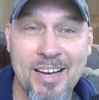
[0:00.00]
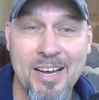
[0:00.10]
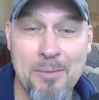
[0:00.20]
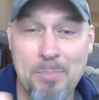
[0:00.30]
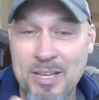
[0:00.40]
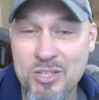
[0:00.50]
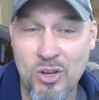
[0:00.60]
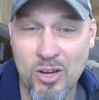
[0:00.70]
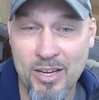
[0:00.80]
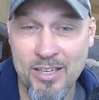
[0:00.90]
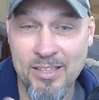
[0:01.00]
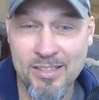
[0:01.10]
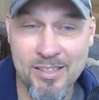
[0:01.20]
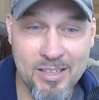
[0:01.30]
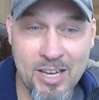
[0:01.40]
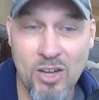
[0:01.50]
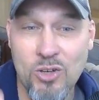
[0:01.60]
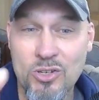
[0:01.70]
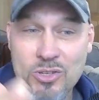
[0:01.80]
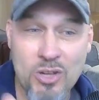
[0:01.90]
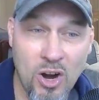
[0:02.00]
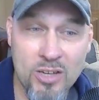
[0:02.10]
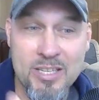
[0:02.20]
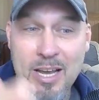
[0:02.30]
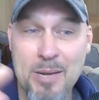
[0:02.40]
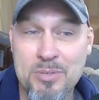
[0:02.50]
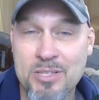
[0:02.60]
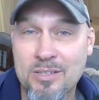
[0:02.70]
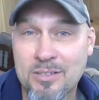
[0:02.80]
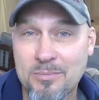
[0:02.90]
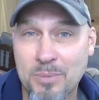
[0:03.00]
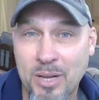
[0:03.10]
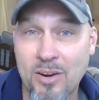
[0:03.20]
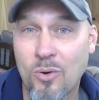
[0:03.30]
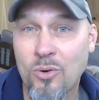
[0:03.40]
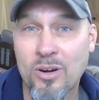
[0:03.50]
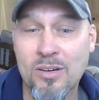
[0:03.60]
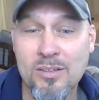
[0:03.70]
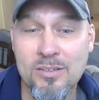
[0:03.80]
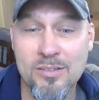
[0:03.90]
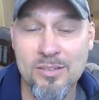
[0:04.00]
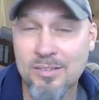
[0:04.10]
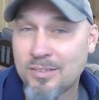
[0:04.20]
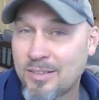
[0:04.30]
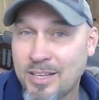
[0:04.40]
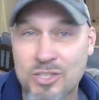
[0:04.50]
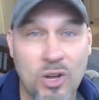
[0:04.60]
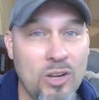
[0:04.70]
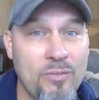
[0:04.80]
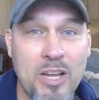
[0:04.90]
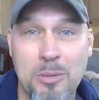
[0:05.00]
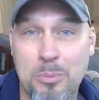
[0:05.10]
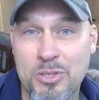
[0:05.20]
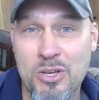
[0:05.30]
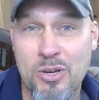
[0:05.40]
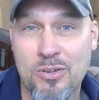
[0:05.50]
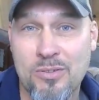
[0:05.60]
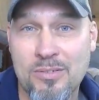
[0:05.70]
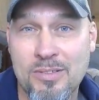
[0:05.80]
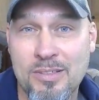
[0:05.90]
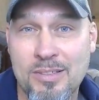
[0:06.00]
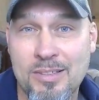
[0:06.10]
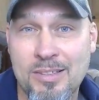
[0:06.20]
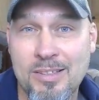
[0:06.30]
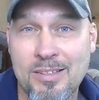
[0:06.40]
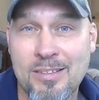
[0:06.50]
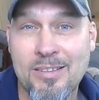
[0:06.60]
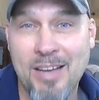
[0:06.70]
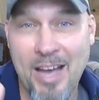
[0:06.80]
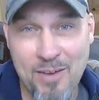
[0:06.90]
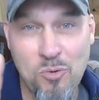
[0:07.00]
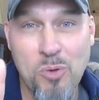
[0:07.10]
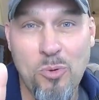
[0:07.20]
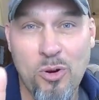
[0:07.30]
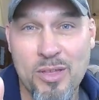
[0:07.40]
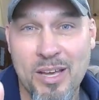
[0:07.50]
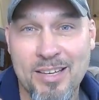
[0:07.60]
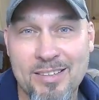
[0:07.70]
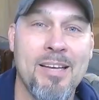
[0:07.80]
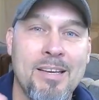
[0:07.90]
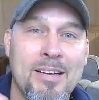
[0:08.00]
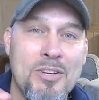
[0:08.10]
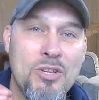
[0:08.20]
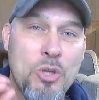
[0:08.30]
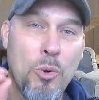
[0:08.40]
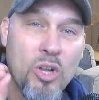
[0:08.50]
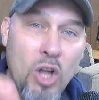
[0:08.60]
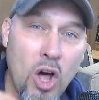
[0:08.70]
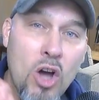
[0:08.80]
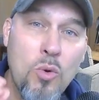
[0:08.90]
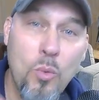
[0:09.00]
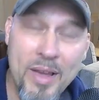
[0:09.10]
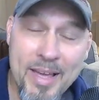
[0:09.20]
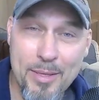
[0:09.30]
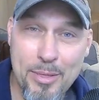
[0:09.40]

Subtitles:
based on colors, archetypes, player order. It's all available to you. I have one more thing. So along with